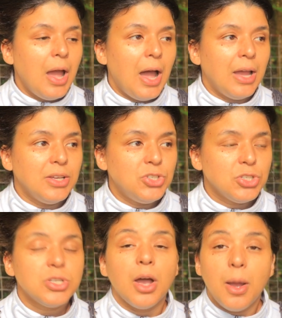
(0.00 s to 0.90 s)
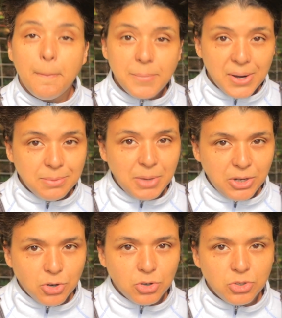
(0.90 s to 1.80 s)
I just bred my
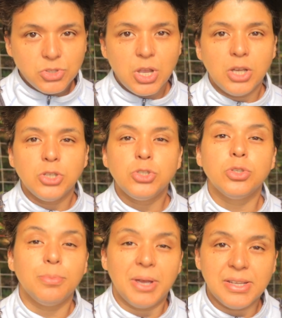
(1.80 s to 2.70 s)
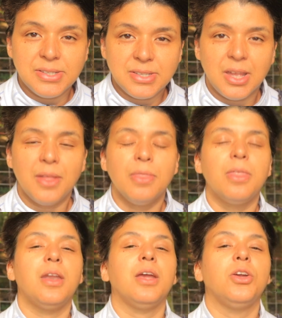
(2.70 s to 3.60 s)
girls to the best
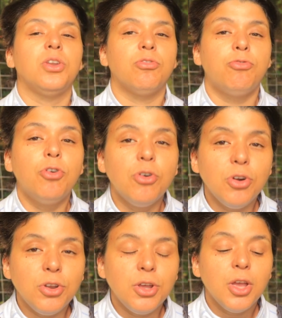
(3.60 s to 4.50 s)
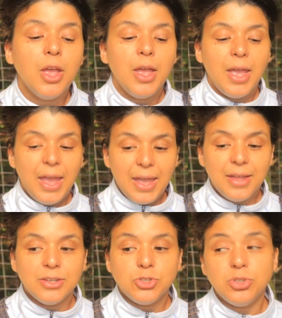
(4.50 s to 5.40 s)
that I could afford
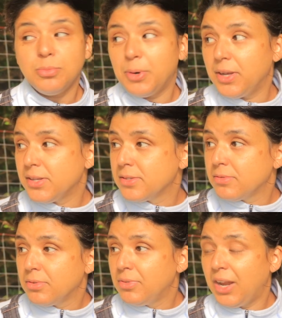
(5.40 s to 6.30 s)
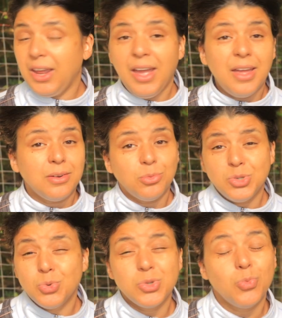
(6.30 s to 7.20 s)
and to the best that I had,
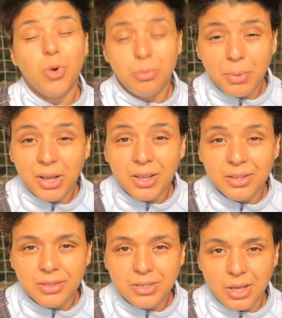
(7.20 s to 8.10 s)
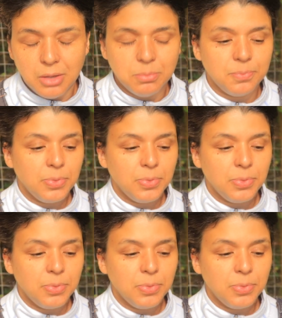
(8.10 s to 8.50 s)
which was $1 at the time.